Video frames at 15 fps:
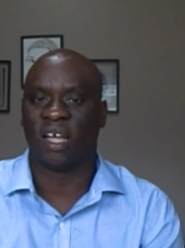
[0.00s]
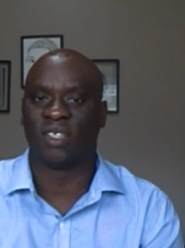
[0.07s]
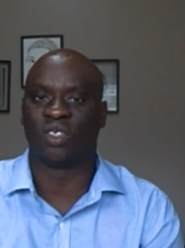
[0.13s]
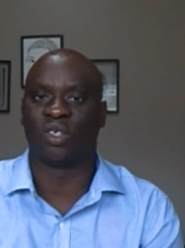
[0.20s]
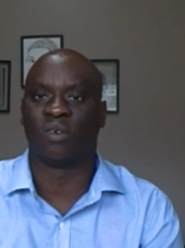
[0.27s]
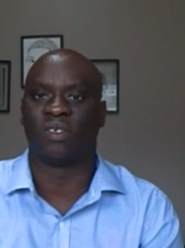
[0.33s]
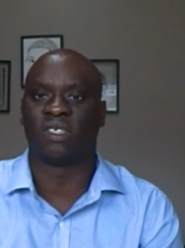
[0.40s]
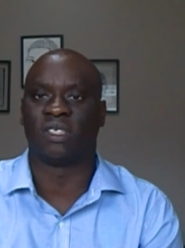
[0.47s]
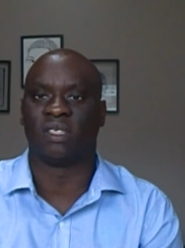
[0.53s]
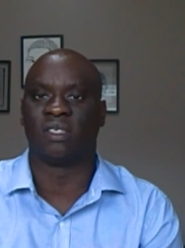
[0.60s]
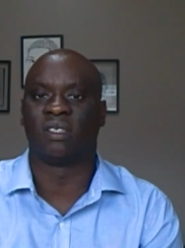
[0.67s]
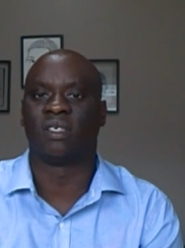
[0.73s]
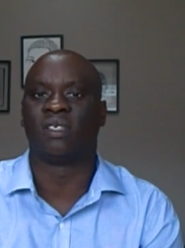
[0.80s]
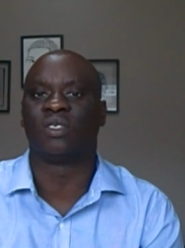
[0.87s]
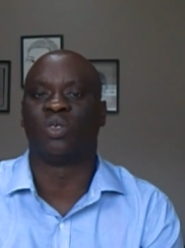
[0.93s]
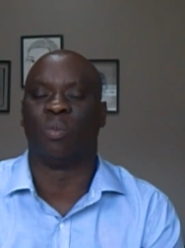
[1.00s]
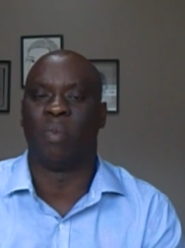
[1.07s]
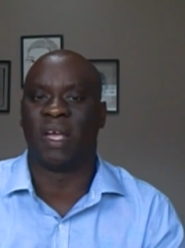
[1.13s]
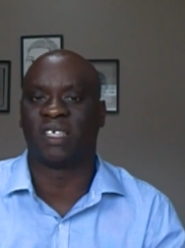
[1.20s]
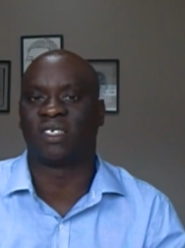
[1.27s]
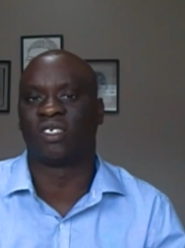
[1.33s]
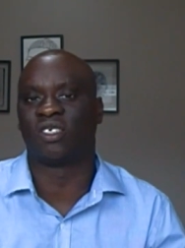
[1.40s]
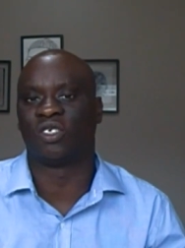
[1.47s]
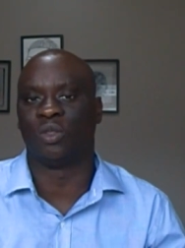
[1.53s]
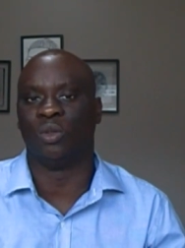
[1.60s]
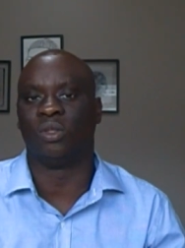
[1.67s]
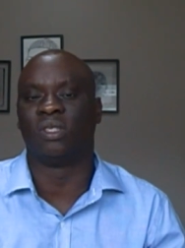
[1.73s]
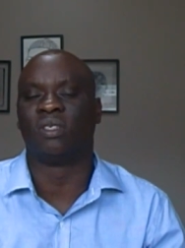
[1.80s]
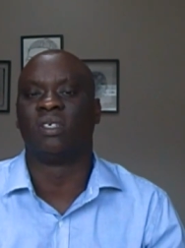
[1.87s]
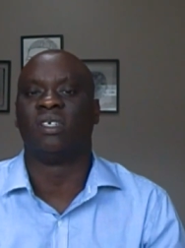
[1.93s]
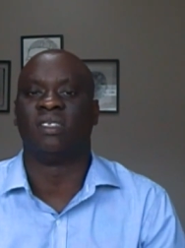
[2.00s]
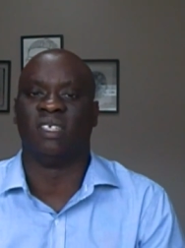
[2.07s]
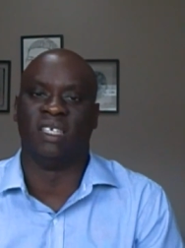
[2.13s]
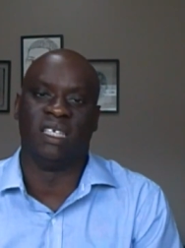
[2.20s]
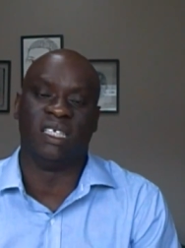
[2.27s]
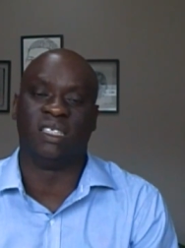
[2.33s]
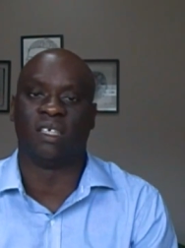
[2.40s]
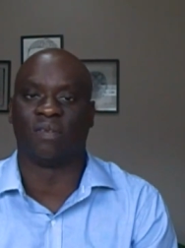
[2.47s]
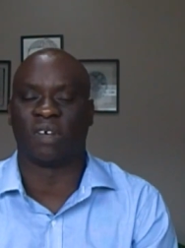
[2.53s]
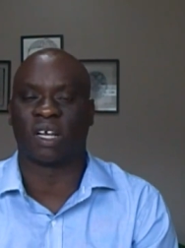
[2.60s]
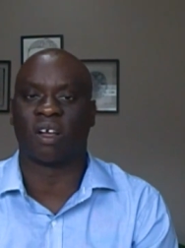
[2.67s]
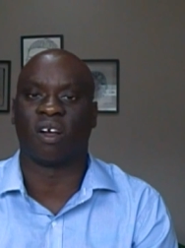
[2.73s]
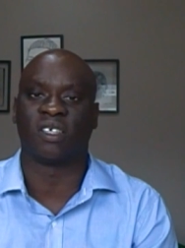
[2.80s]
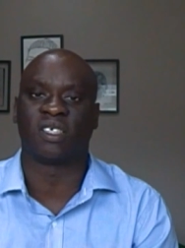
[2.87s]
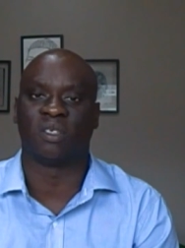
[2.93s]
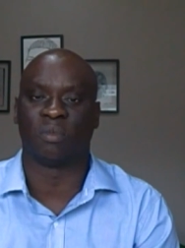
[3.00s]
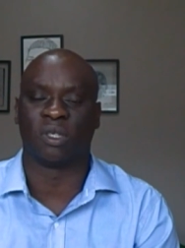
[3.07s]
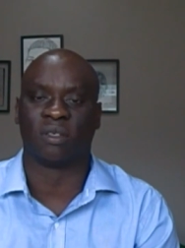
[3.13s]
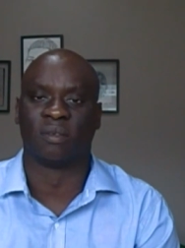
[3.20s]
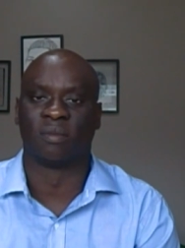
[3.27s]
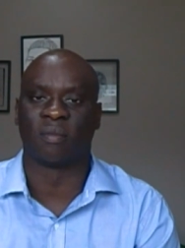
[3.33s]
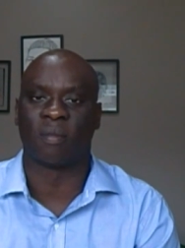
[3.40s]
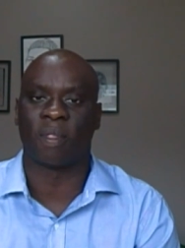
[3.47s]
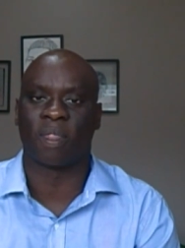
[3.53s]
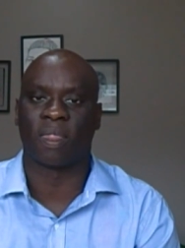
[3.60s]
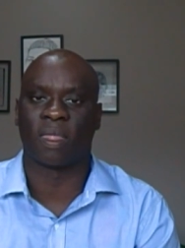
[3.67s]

and services to best suit the needs of our customer.